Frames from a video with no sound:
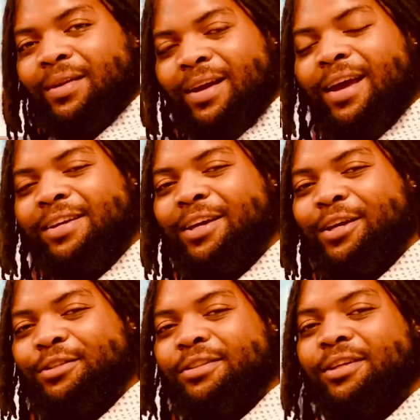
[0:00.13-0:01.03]
Hey
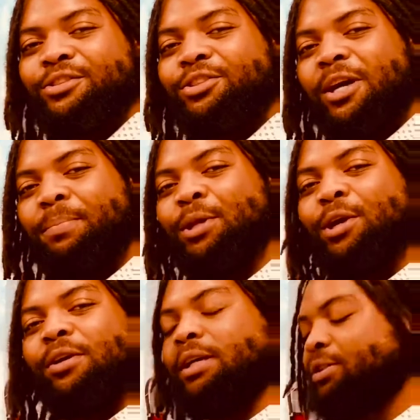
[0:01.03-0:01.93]
kids, let's jump in there
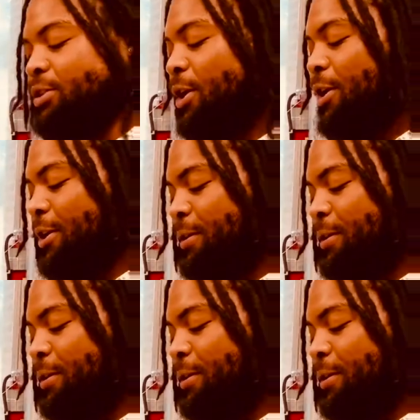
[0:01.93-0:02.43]
and get started.